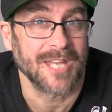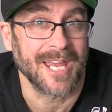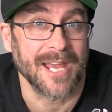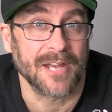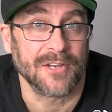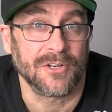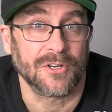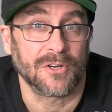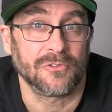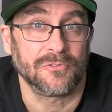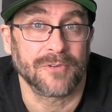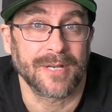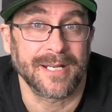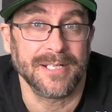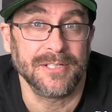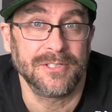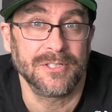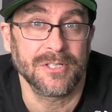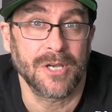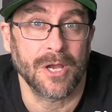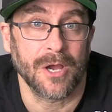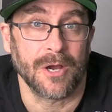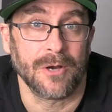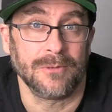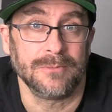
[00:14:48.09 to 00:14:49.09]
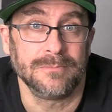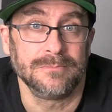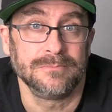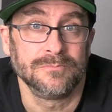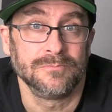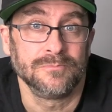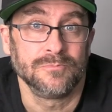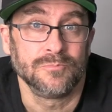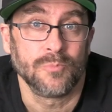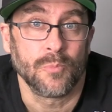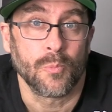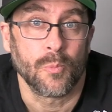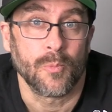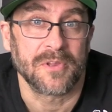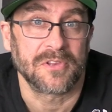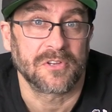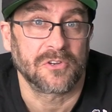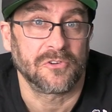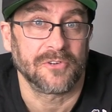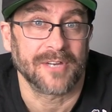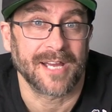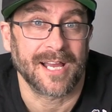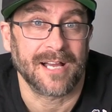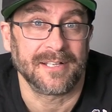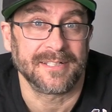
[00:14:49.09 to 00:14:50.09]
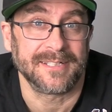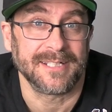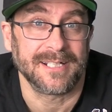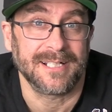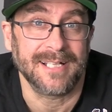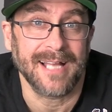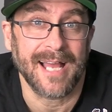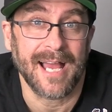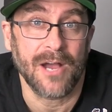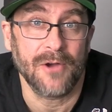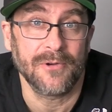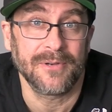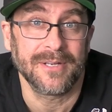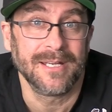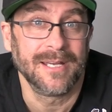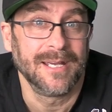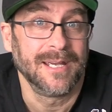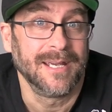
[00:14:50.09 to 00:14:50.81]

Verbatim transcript: and are ready to go with Creality Cloud